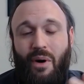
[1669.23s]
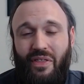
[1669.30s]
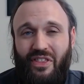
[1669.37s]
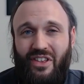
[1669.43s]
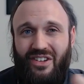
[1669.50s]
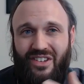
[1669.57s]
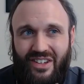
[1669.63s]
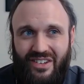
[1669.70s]
Um,
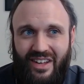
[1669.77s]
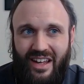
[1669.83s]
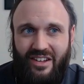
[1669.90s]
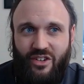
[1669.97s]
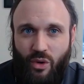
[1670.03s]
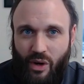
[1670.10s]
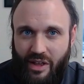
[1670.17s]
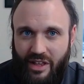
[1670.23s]
but hmm. the
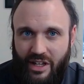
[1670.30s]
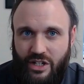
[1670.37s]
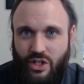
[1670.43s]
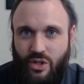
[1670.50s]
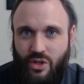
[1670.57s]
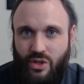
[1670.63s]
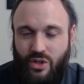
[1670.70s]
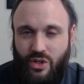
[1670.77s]
success story
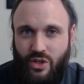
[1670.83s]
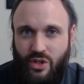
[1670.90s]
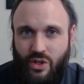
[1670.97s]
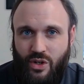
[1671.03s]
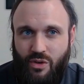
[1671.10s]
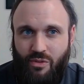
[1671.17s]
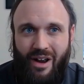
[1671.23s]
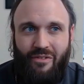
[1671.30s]
that you
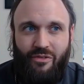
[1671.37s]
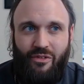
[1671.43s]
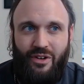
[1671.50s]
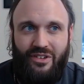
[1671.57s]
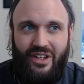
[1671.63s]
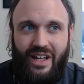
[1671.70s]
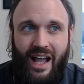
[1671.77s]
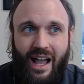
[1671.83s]
you're
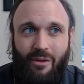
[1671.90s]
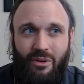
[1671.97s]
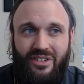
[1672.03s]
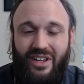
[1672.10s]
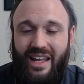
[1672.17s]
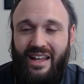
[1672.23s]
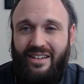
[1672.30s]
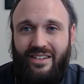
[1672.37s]
referencing, I
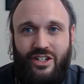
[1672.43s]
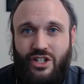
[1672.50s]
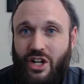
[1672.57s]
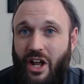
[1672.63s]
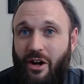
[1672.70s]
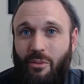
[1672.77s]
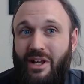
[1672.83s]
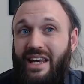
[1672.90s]
would say it's
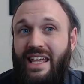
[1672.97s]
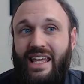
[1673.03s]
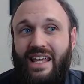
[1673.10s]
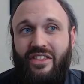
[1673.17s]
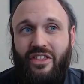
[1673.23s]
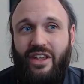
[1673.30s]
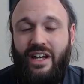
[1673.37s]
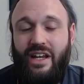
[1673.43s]
this gentleman
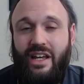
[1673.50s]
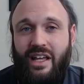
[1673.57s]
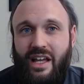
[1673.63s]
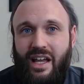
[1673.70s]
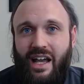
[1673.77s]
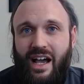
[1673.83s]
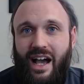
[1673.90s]
Ethan.